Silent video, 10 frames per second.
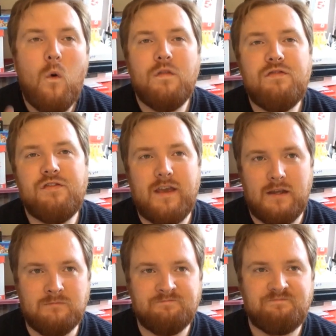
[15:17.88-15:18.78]
One
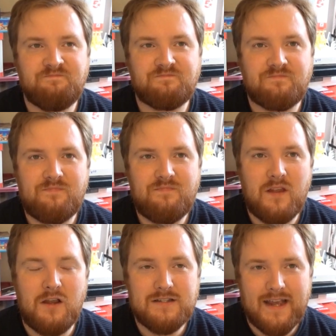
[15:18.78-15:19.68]
thing,
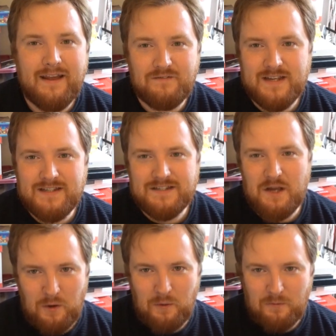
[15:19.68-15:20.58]
because I have since
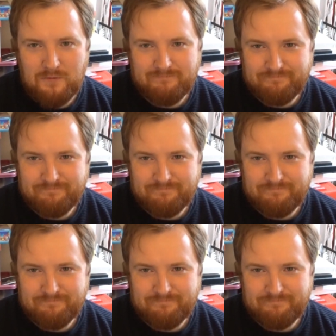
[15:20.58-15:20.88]
now